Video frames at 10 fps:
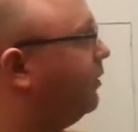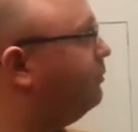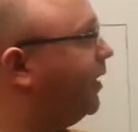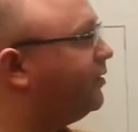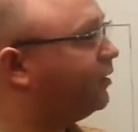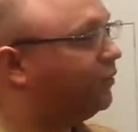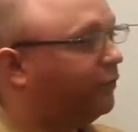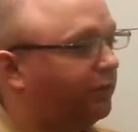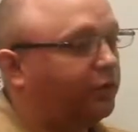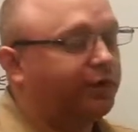basic
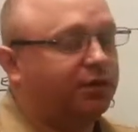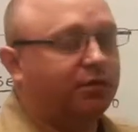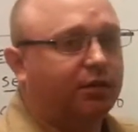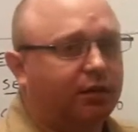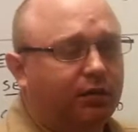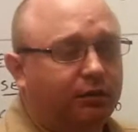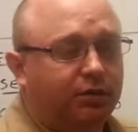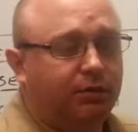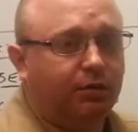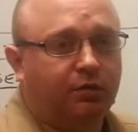overview, as I said, there's
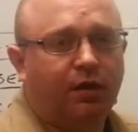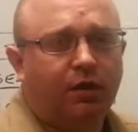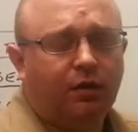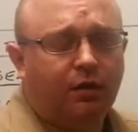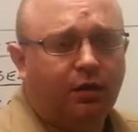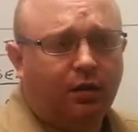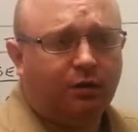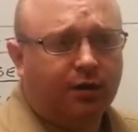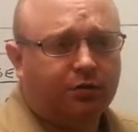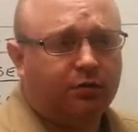both
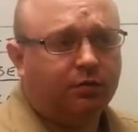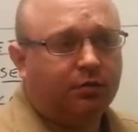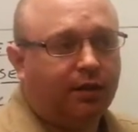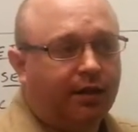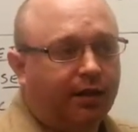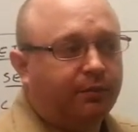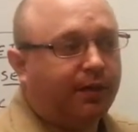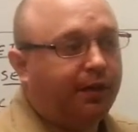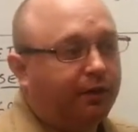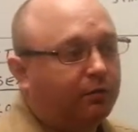electrical and
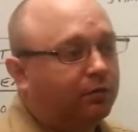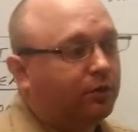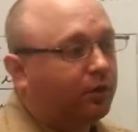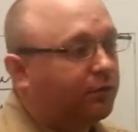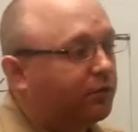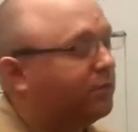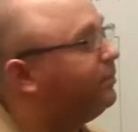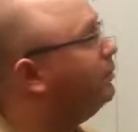mechanical governors,